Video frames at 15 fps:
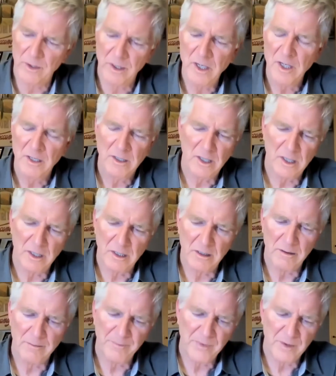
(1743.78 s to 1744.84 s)
would
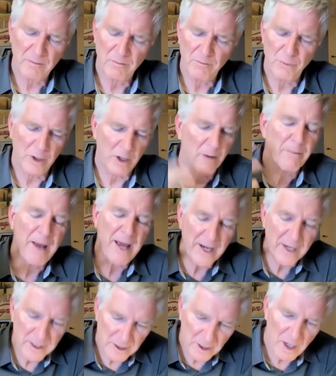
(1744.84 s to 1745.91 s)
uh, put our
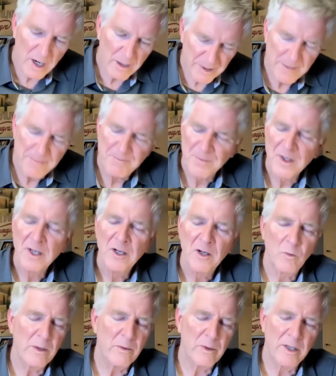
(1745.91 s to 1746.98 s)
bag in the lobby.
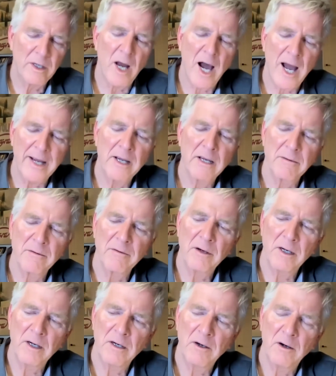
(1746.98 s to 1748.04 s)
We would hike
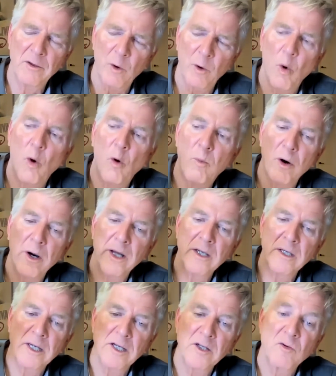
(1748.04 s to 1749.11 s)
uh, the whole
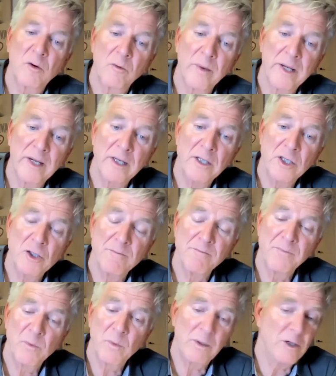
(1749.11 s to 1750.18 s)
morning to get to a ridge
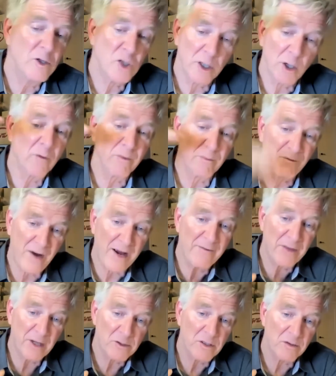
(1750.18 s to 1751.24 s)
we'd usually go from
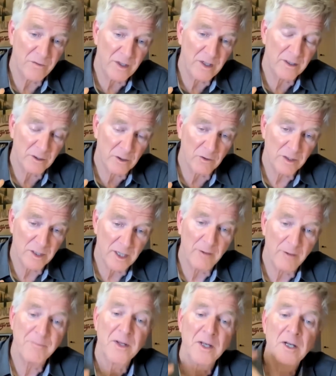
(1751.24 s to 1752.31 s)
5,000 feet at the
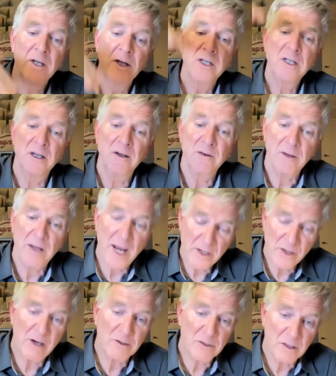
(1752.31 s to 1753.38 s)
hotel to
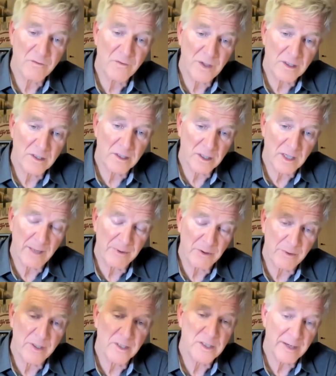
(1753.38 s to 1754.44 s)
8,000 feet to the top of
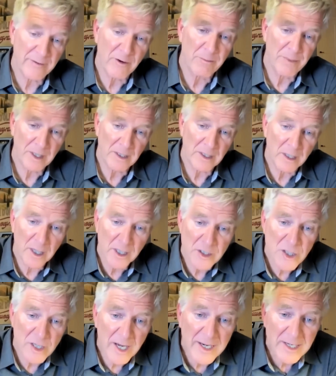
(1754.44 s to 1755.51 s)
the ridge, have our picnic
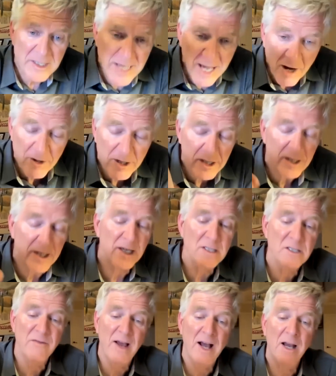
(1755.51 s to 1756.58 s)
lunch, and hike down into the
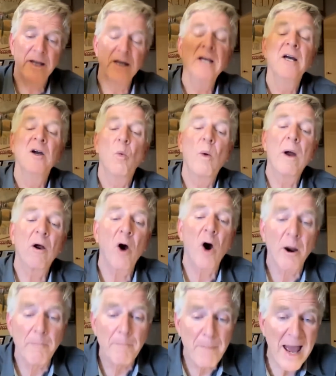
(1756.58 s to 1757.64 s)
next valley where
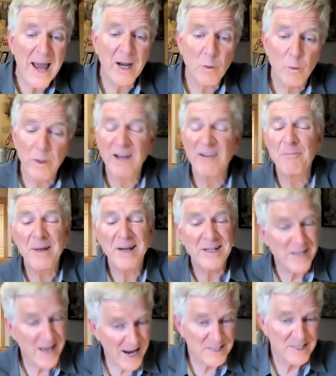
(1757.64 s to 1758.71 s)
our bag would have
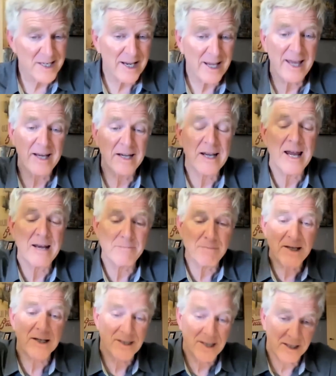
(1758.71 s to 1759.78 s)
been taxied ahead and
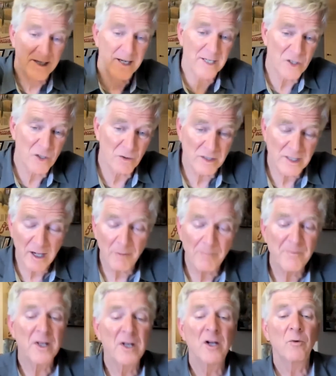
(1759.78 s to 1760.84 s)
meet us at the next
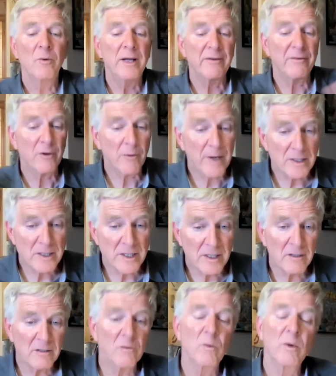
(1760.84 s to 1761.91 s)
hotel. We'd have a great
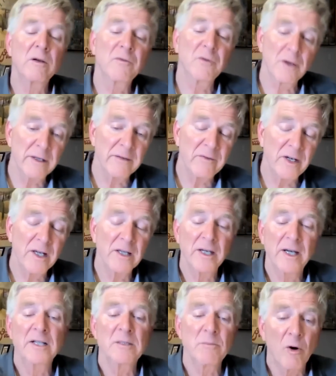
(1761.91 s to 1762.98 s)
dinner, a wonderful evening, and the
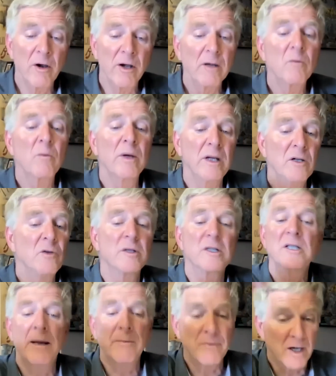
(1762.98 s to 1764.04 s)
next morning we'd do the
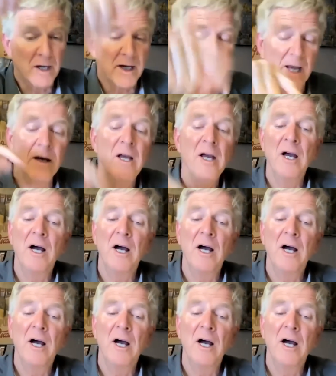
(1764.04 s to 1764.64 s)
same thing again.